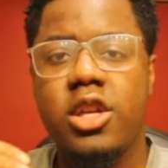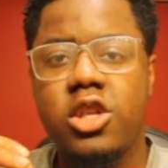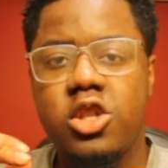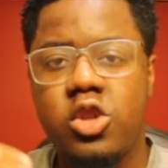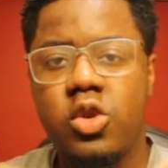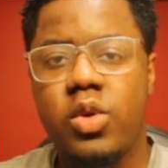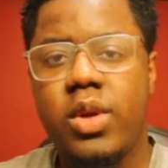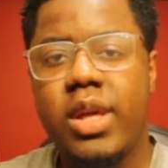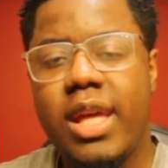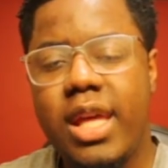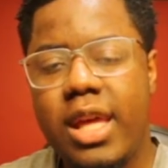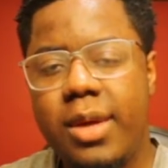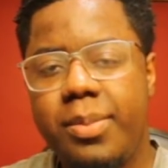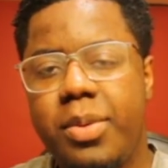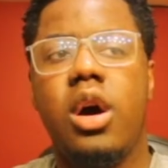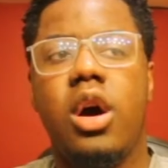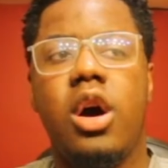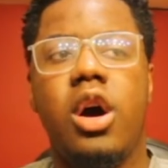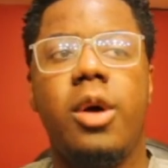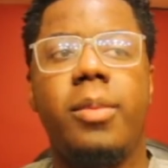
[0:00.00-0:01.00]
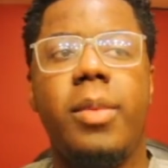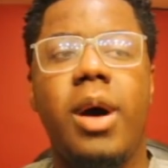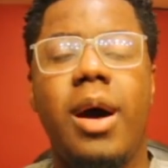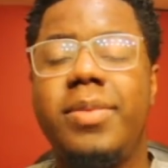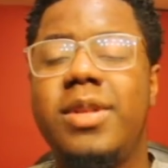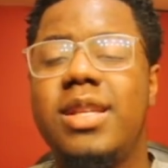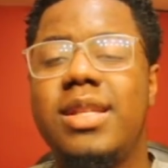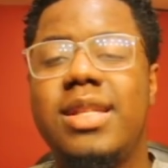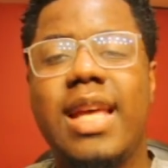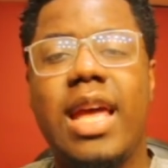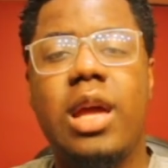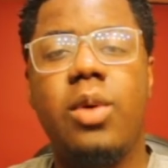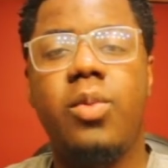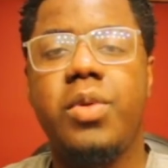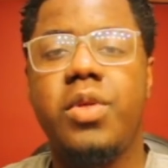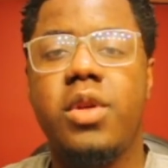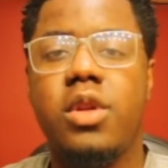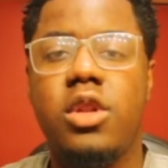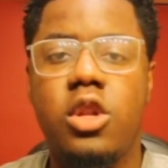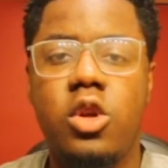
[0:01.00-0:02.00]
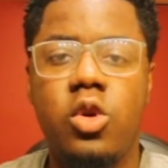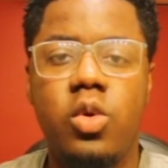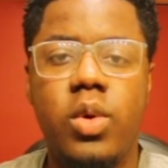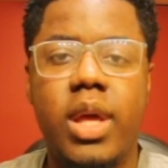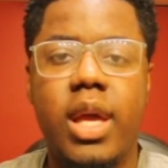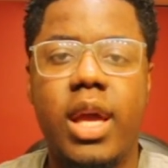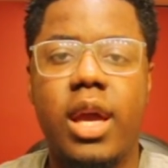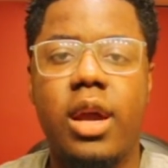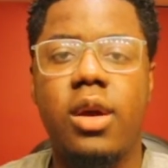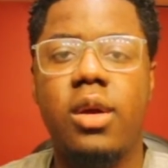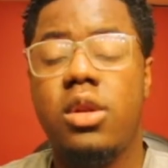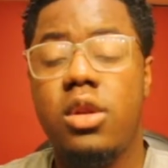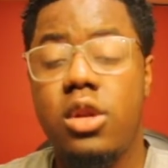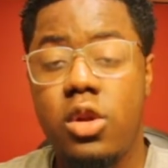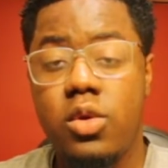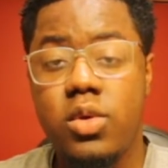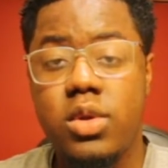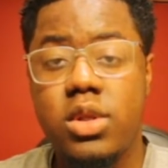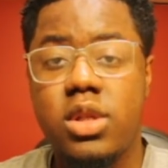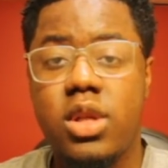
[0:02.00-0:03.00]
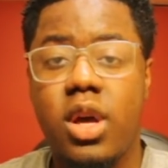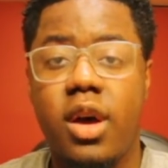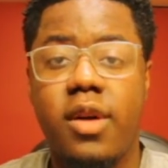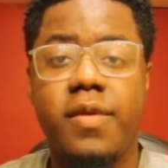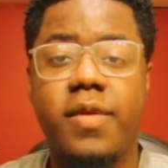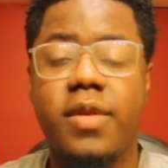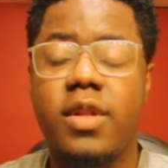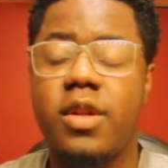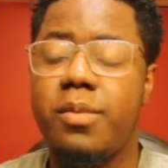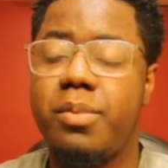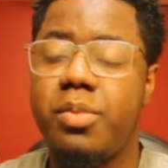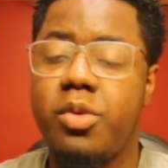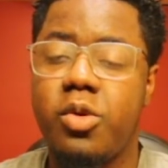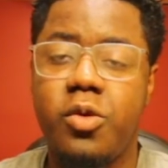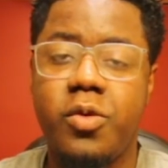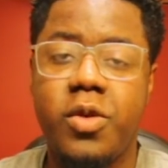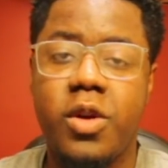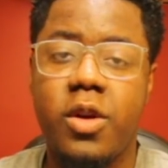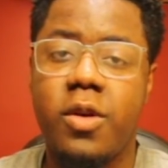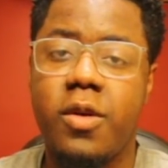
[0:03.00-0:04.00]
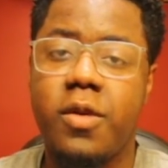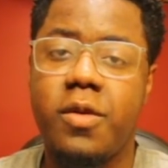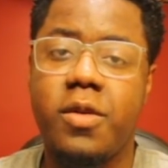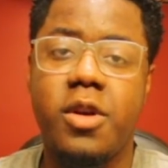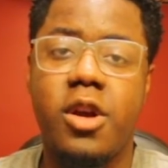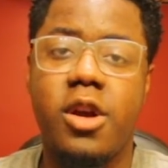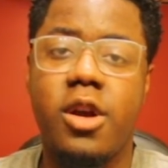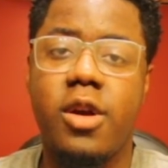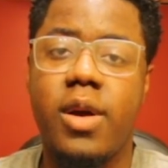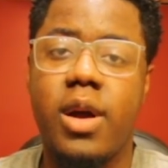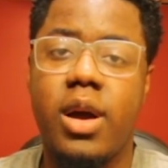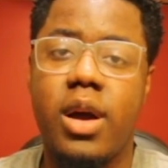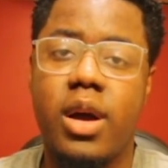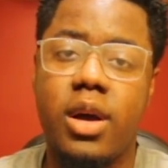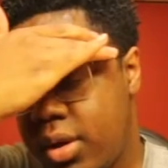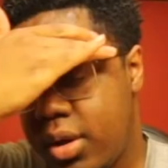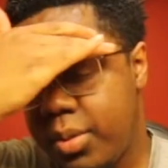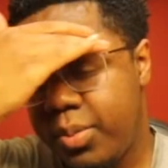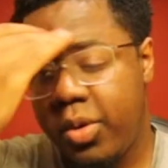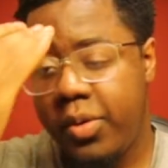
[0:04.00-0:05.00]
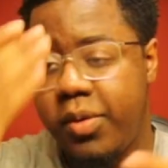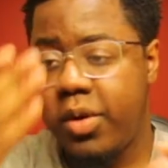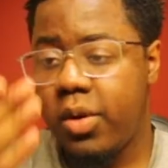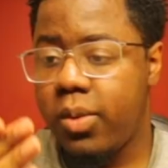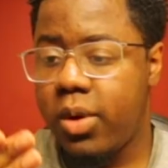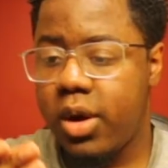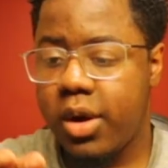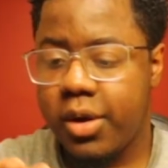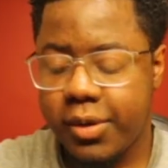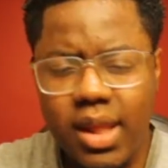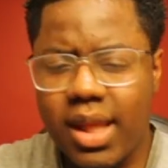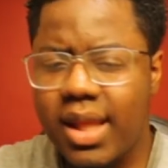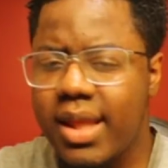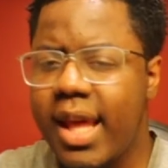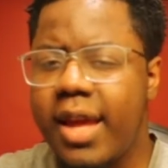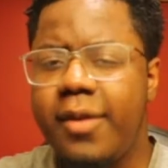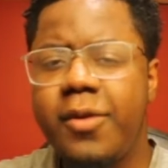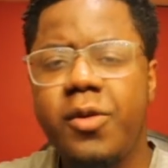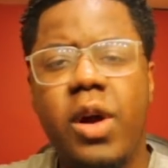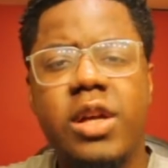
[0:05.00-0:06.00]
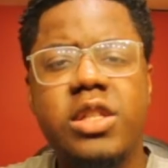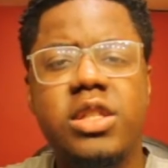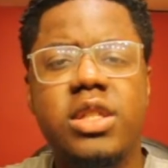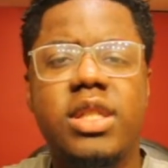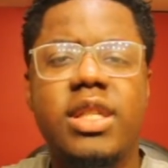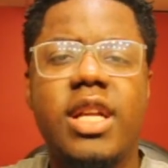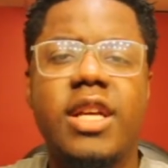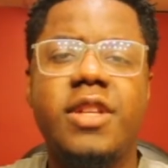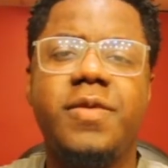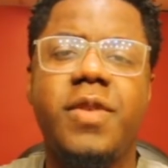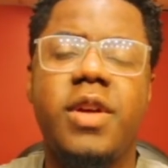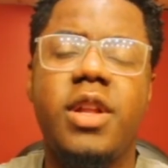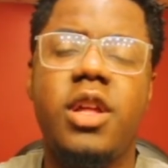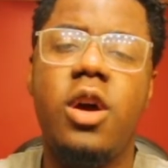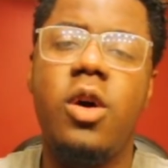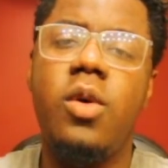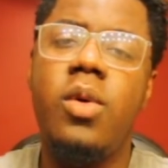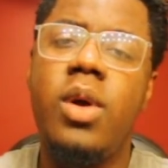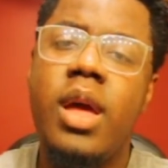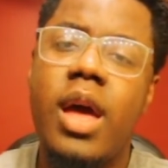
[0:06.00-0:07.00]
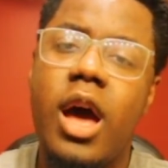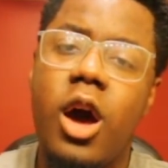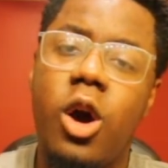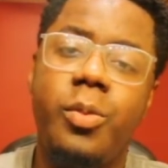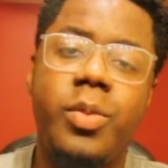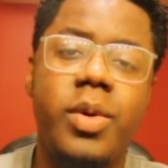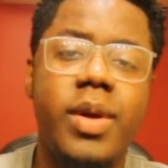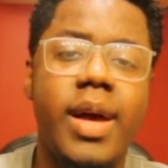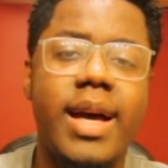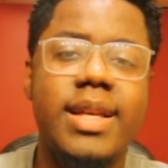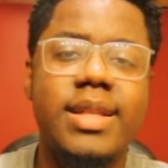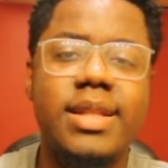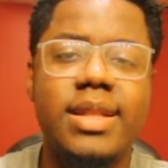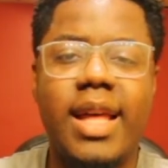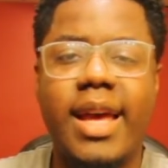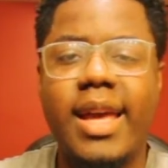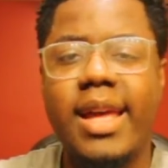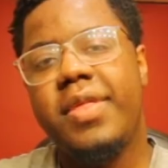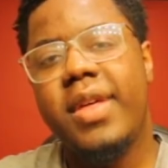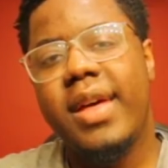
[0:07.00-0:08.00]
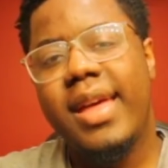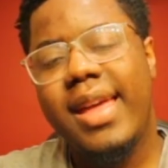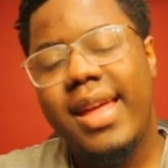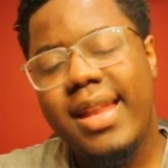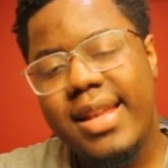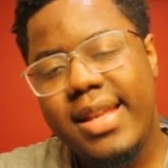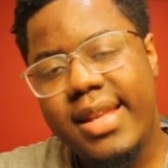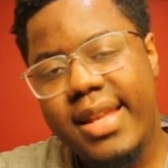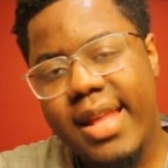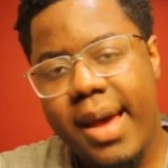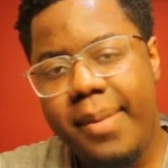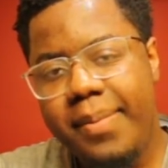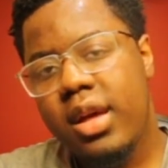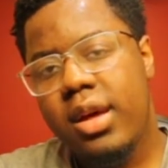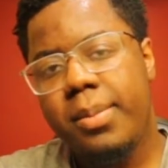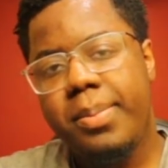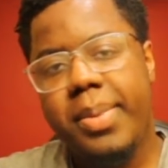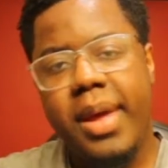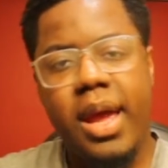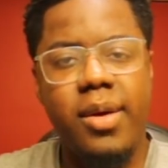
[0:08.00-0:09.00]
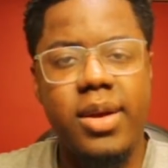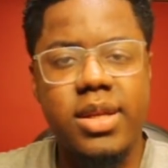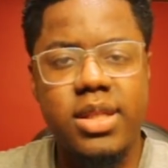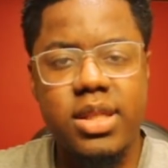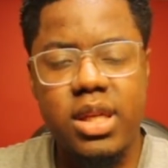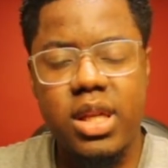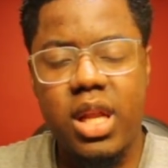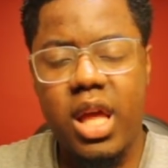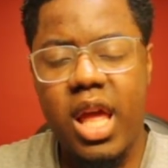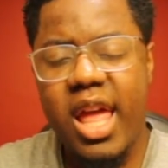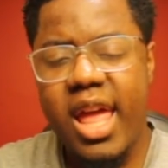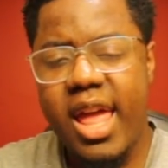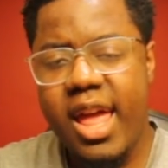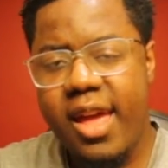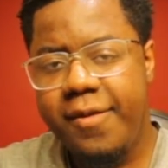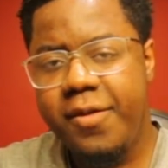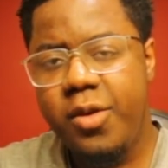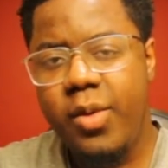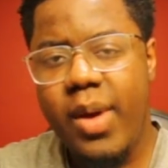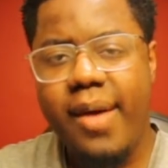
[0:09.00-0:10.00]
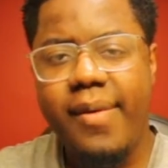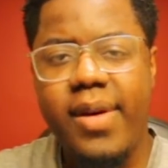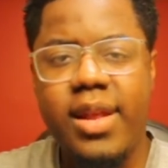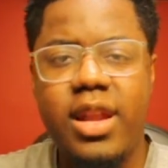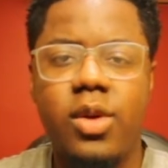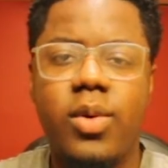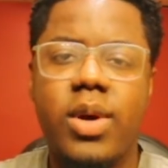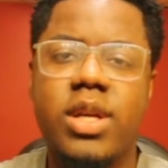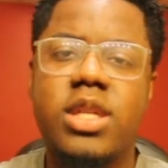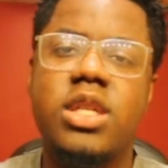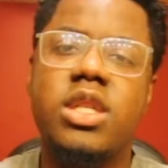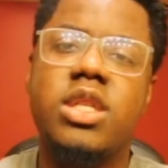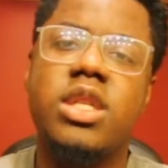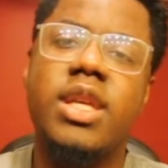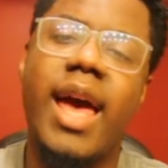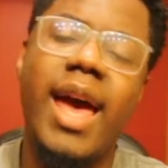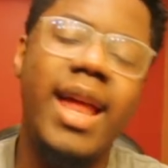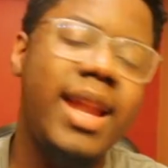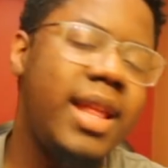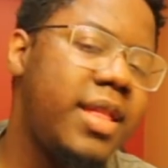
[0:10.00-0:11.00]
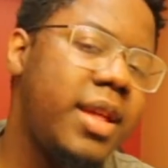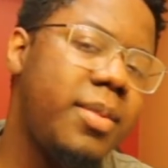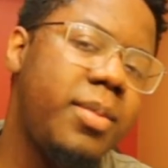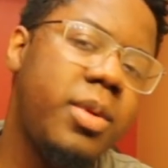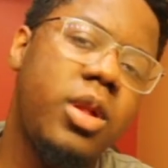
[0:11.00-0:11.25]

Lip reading: that you keep up to date with the new gear, new stuff, and improve your work. Thank you for watching today's video. I hope you guys like the in-depth comparison. If you have any questions, anything